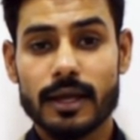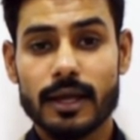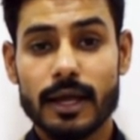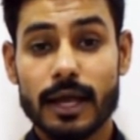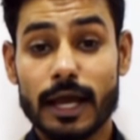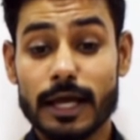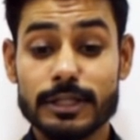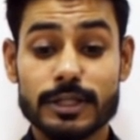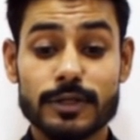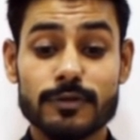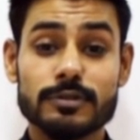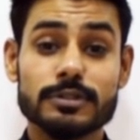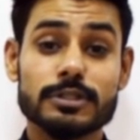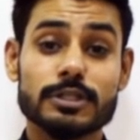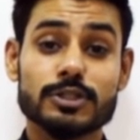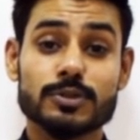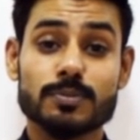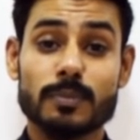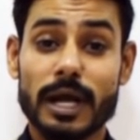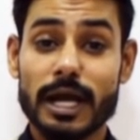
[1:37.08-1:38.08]
And there was a
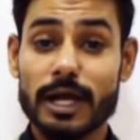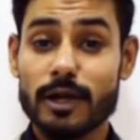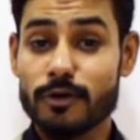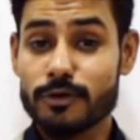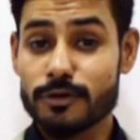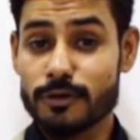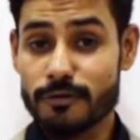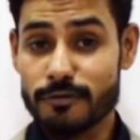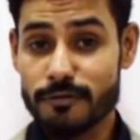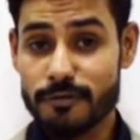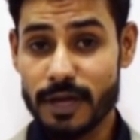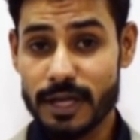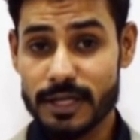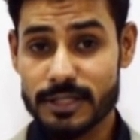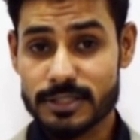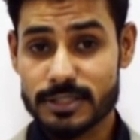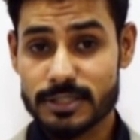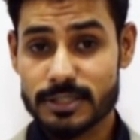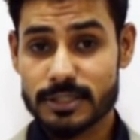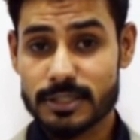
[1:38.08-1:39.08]
smile on your face.
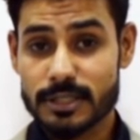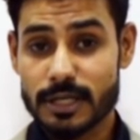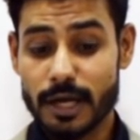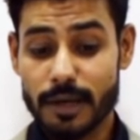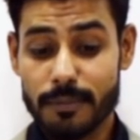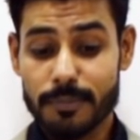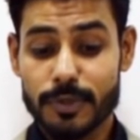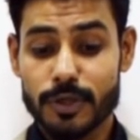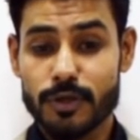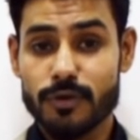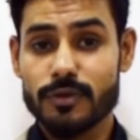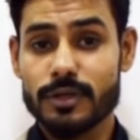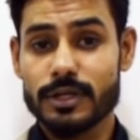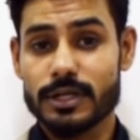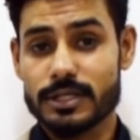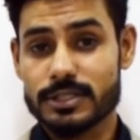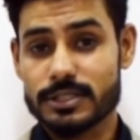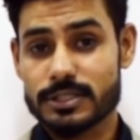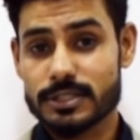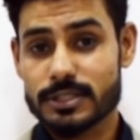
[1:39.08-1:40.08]
I'm curious.